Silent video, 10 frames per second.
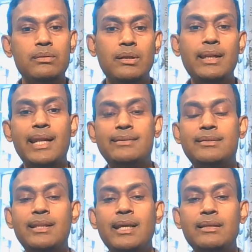let's
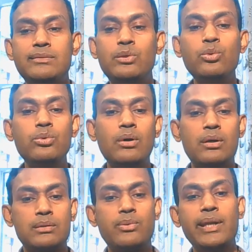say there is two
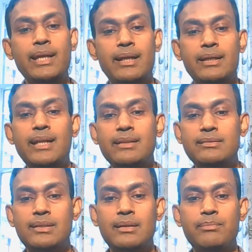or three correct
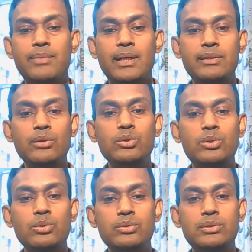answer, but you
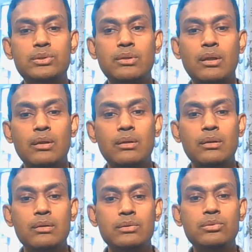choose
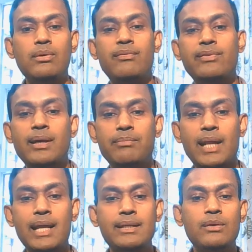two of them
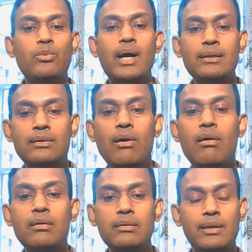right and one
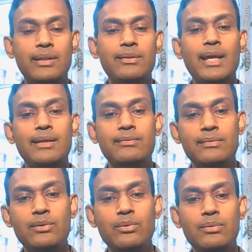wrong, and then
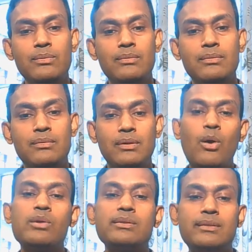you
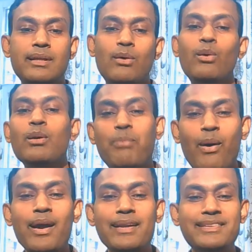lost the whole
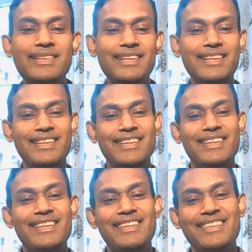point.
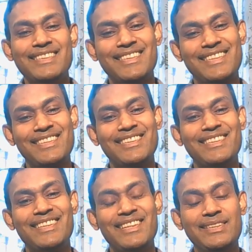
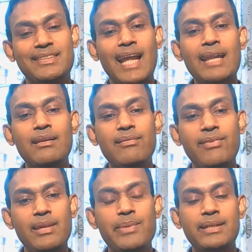So it's kind of
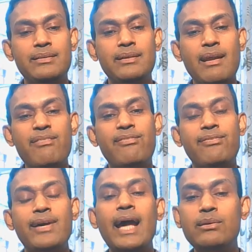even
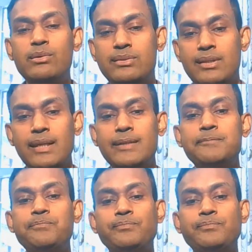tough, I would say.